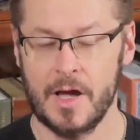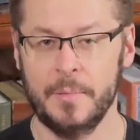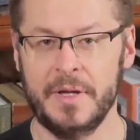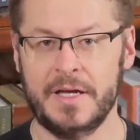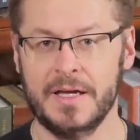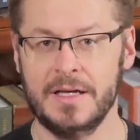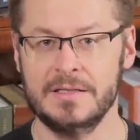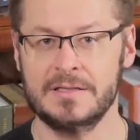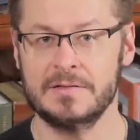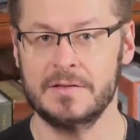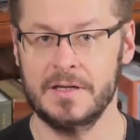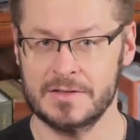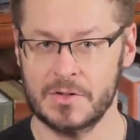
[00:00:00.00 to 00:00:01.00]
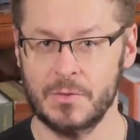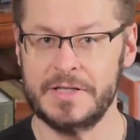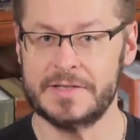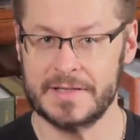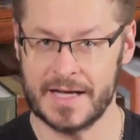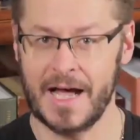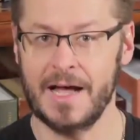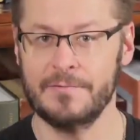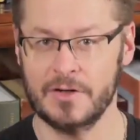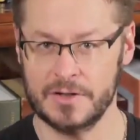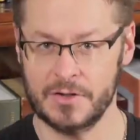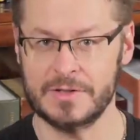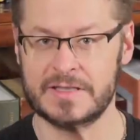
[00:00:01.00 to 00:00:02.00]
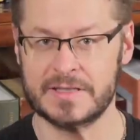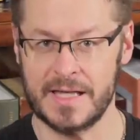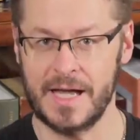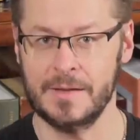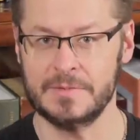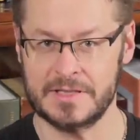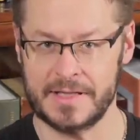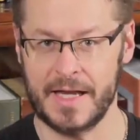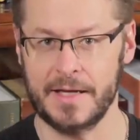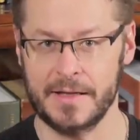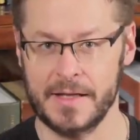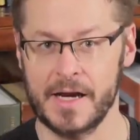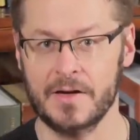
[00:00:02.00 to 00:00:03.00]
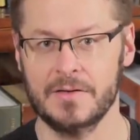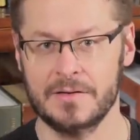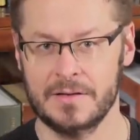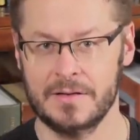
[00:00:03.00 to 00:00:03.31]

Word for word: because there's a recent convert to Islam standing there.